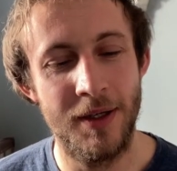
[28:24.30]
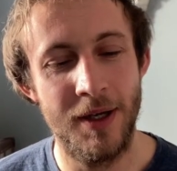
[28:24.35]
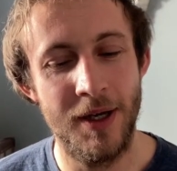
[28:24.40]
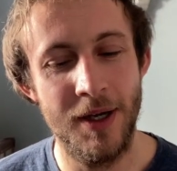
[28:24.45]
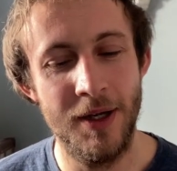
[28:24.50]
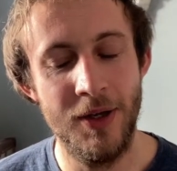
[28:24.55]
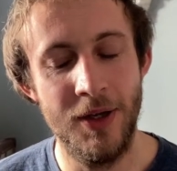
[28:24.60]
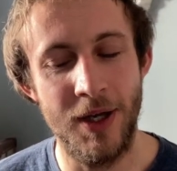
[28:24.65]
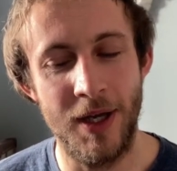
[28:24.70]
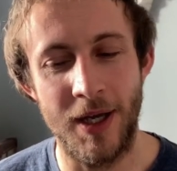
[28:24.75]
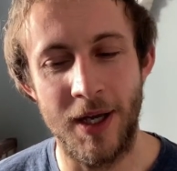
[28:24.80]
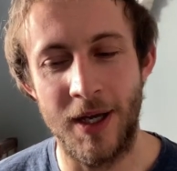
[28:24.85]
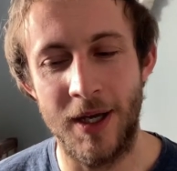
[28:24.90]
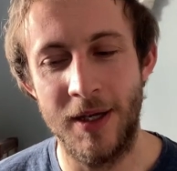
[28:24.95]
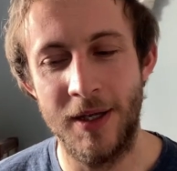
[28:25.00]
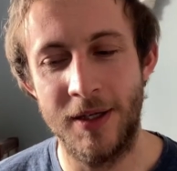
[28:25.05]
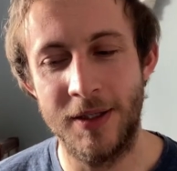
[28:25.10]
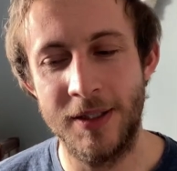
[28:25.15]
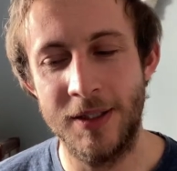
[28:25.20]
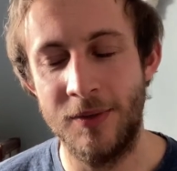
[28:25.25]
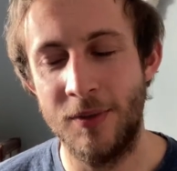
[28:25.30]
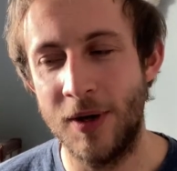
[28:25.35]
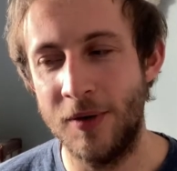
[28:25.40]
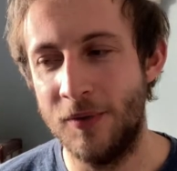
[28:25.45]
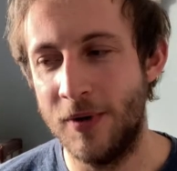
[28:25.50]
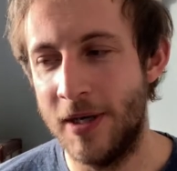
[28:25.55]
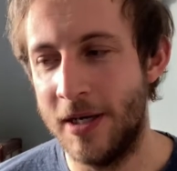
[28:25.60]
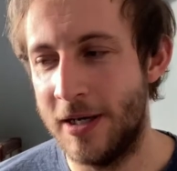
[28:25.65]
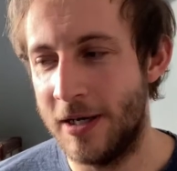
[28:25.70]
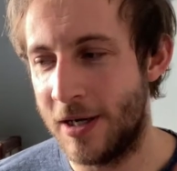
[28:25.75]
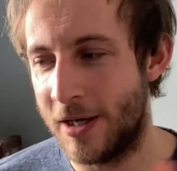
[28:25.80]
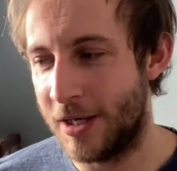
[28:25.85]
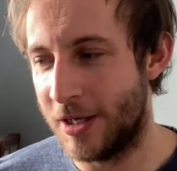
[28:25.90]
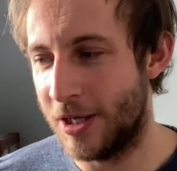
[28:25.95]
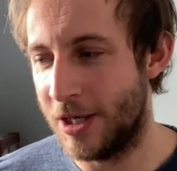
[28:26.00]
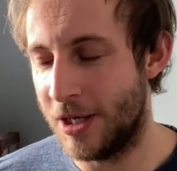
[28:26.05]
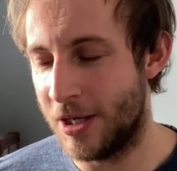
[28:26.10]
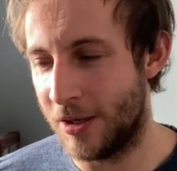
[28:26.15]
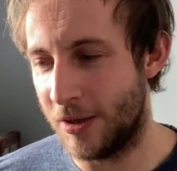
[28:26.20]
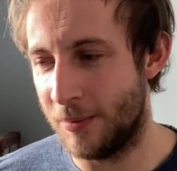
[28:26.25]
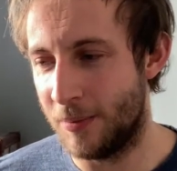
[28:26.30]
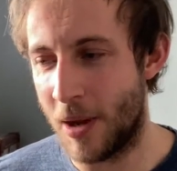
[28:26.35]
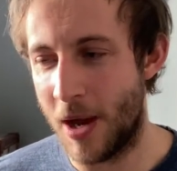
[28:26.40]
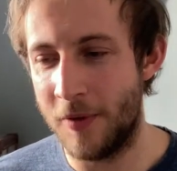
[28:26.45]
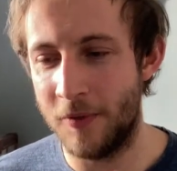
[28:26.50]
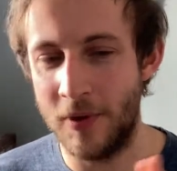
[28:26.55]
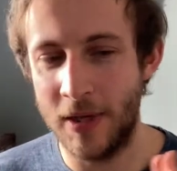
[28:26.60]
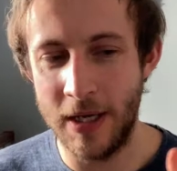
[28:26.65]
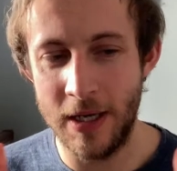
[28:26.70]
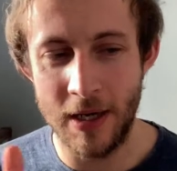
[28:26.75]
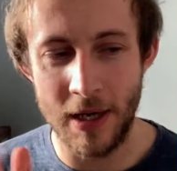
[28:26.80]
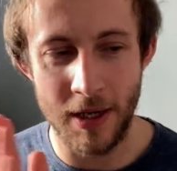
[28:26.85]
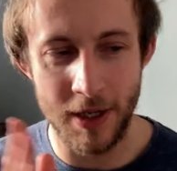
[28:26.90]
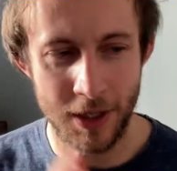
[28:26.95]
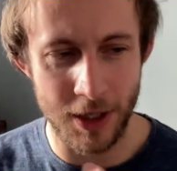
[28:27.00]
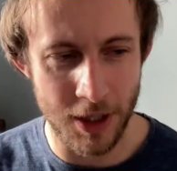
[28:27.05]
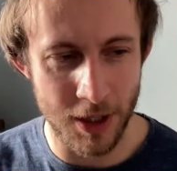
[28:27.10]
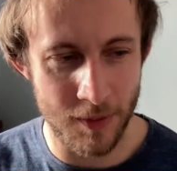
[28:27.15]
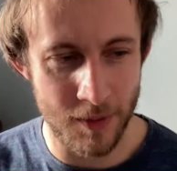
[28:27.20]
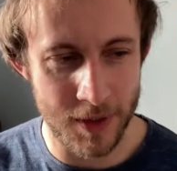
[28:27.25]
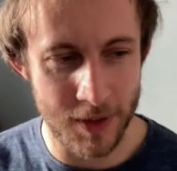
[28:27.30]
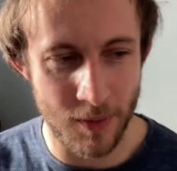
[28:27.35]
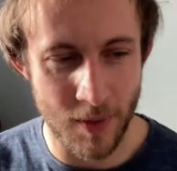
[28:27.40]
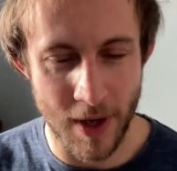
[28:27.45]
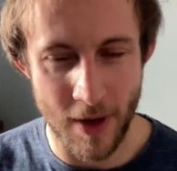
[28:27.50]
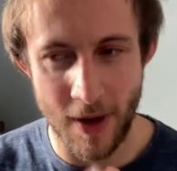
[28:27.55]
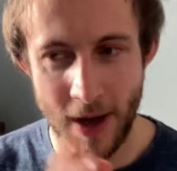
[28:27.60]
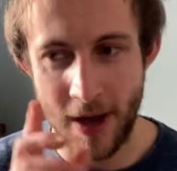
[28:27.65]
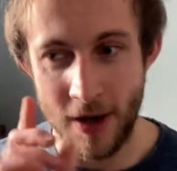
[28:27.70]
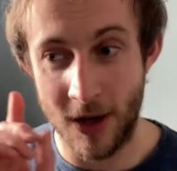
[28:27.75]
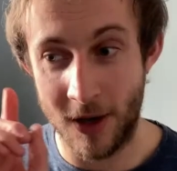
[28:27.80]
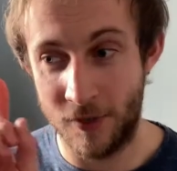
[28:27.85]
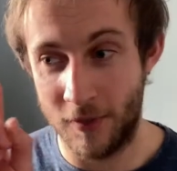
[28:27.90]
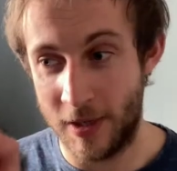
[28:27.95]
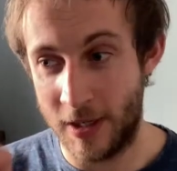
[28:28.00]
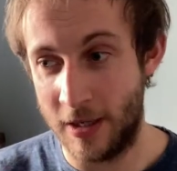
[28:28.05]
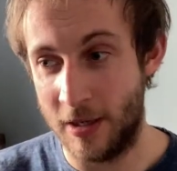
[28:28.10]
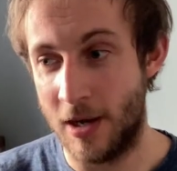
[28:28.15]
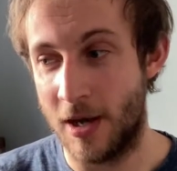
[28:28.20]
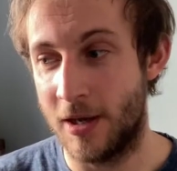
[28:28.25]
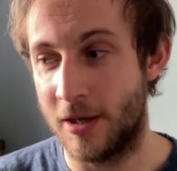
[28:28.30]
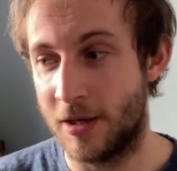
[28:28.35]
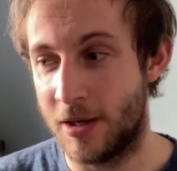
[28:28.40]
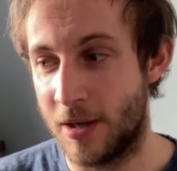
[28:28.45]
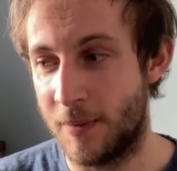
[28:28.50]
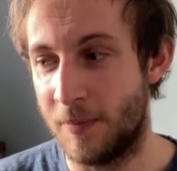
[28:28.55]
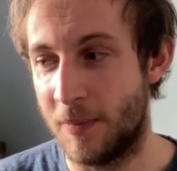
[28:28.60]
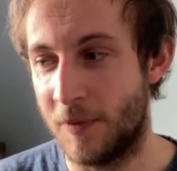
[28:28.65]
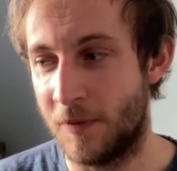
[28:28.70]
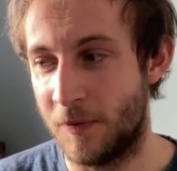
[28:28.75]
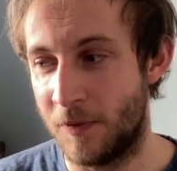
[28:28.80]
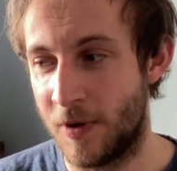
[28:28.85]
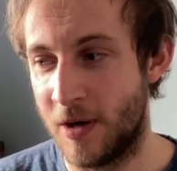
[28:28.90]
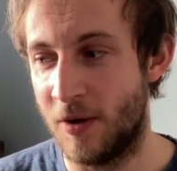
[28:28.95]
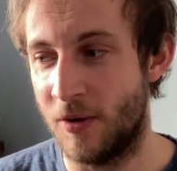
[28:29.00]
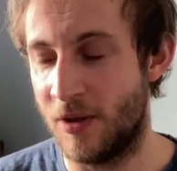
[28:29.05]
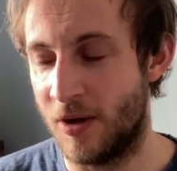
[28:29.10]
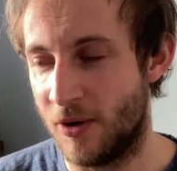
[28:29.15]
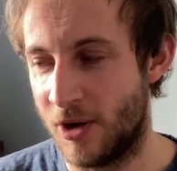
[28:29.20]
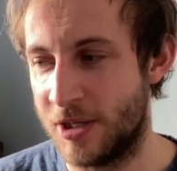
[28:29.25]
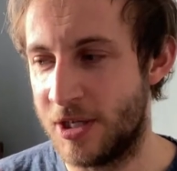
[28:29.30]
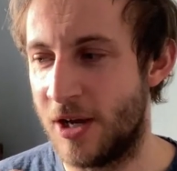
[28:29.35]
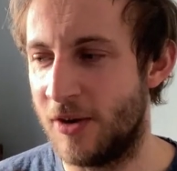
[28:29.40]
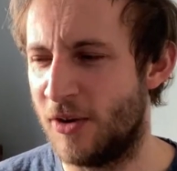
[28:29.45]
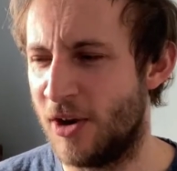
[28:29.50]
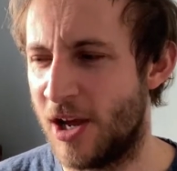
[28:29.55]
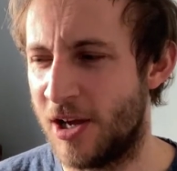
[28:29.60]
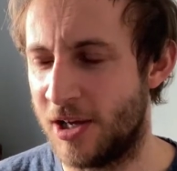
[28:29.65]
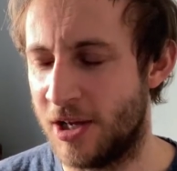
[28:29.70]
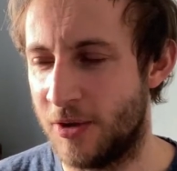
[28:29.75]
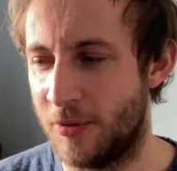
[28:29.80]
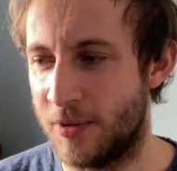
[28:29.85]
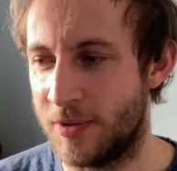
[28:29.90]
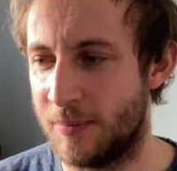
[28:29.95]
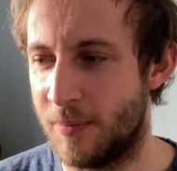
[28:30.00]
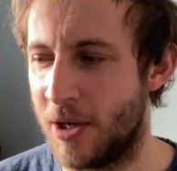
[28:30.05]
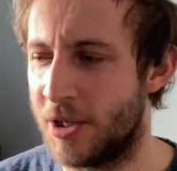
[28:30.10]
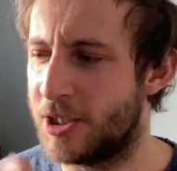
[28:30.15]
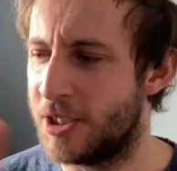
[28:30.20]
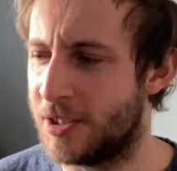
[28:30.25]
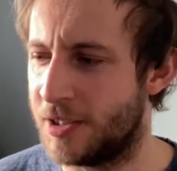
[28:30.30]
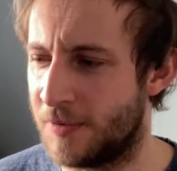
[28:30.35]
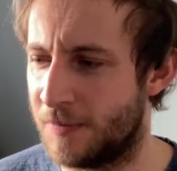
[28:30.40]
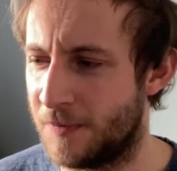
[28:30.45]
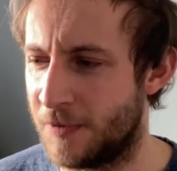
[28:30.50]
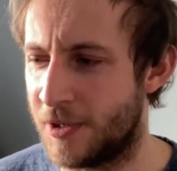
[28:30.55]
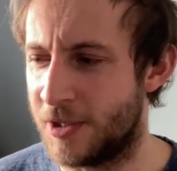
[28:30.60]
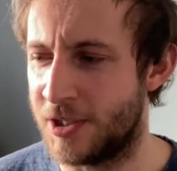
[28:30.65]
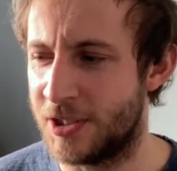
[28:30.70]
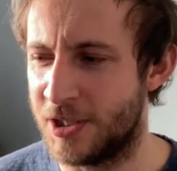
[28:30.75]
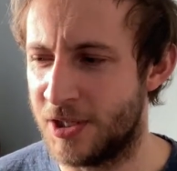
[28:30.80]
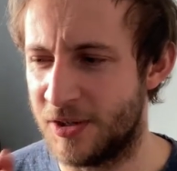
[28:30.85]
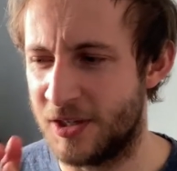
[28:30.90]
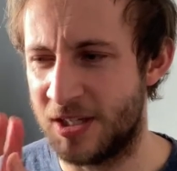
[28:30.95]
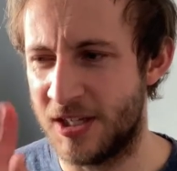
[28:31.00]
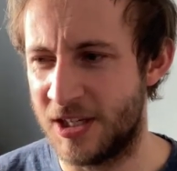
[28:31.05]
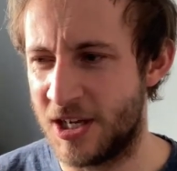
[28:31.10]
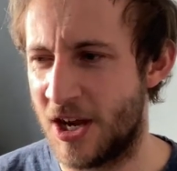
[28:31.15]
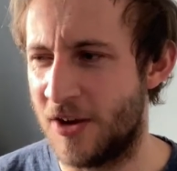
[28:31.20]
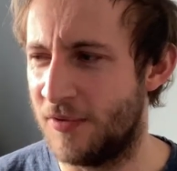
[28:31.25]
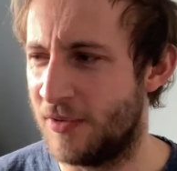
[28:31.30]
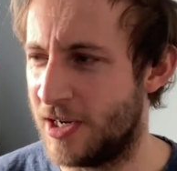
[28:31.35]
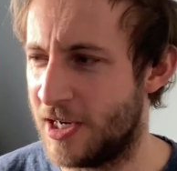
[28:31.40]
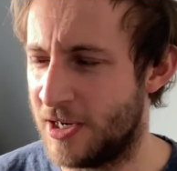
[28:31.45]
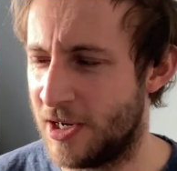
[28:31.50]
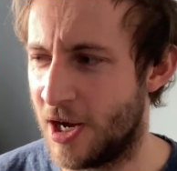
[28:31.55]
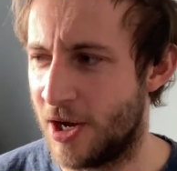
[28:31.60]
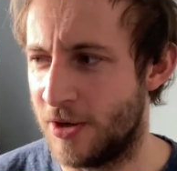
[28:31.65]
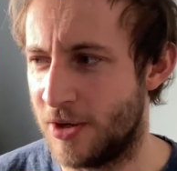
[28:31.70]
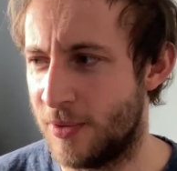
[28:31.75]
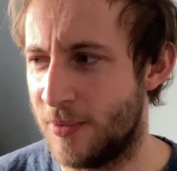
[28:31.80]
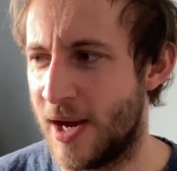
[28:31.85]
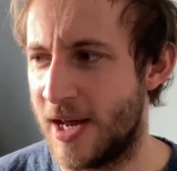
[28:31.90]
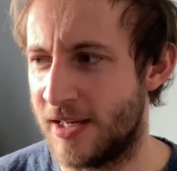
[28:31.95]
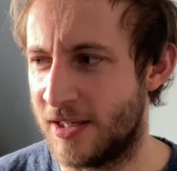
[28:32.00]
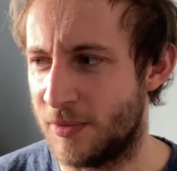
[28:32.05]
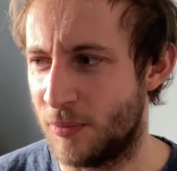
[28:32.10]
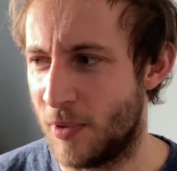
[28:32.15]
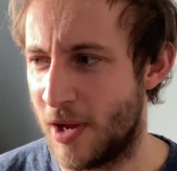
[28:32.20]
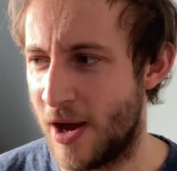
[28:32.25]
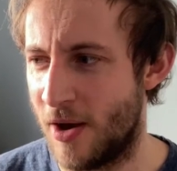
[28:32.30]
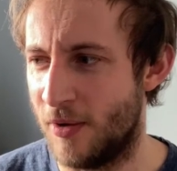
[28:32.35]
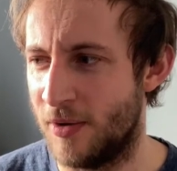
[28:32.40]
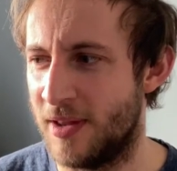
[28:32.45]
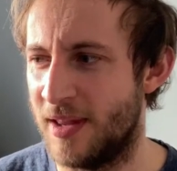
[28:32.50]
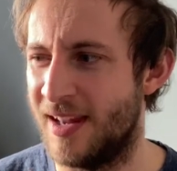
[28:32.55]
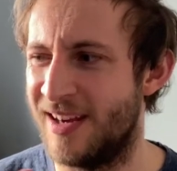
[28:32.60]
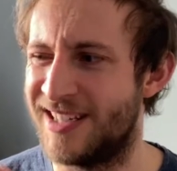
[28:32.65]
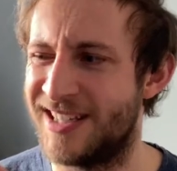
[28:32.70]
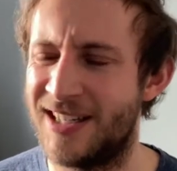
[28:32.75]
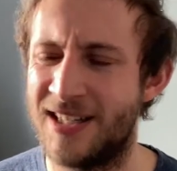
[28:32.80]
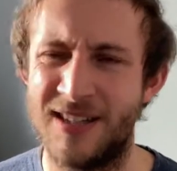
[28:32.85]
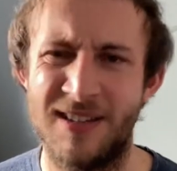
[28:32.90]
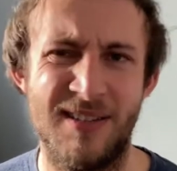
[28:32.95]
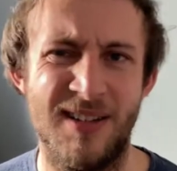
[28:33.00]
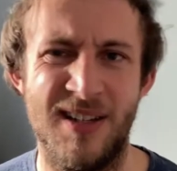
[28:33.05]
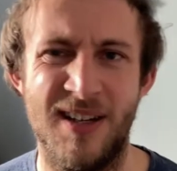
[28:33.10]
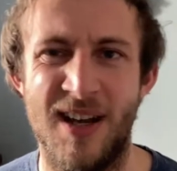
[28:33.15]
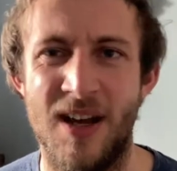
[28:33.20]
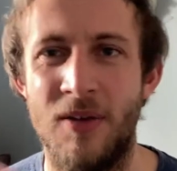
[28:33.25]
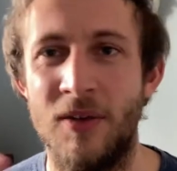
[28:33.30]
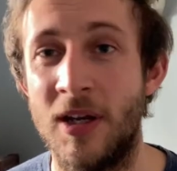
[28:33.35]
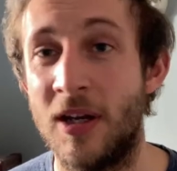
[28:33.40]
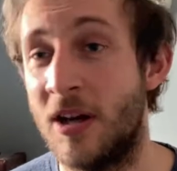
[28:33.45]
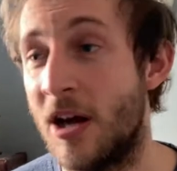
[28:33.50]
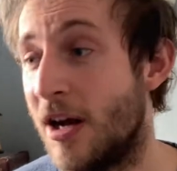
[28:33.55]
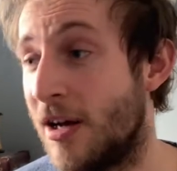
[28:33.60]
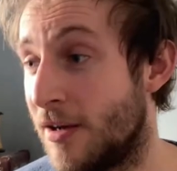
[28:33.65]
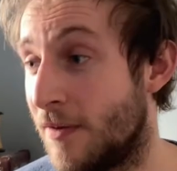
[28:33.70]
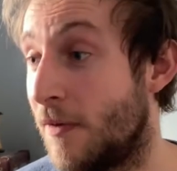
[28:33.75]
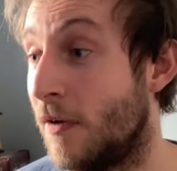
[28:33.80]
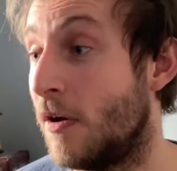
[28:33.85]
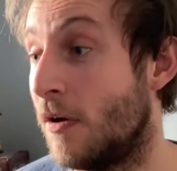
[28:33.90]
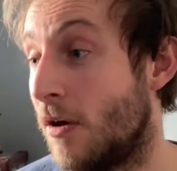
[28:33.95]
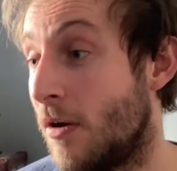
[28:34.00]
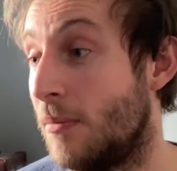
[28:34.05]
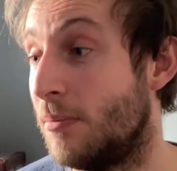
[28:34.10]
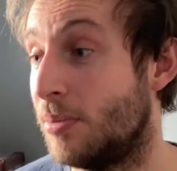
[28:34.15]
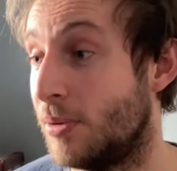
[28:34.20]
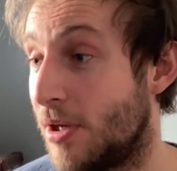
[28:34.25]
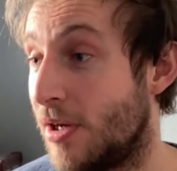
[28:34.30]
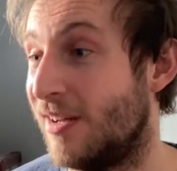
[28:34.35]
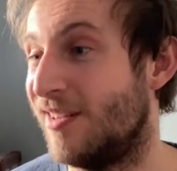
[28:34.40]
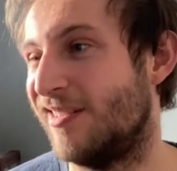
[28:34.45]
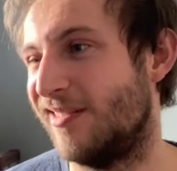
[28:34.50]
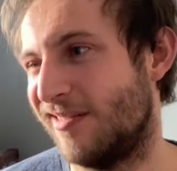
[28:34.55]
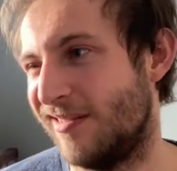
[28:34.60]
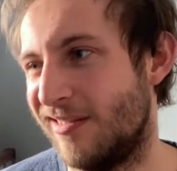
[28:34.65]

okay, so I really like you, but I really like you as well. And I really like number 3, although I don't like you as much as the first 2 because I don't really know you as well. And there's this, you know, you're kind of hot, but